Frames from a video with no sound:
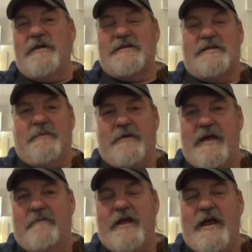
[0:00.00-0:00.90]
And he says, I'm going to
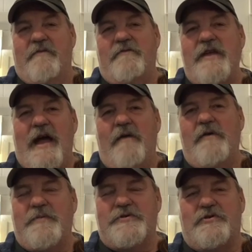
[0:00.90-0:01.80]
have every
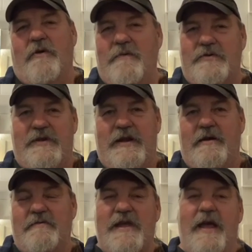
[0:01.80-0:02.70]
highway patrolman between
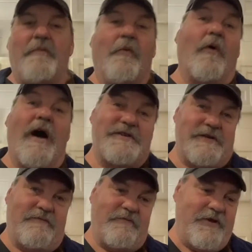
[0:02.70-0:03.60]
here in Tampa
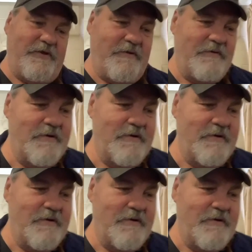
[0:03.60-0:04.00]
watching for you.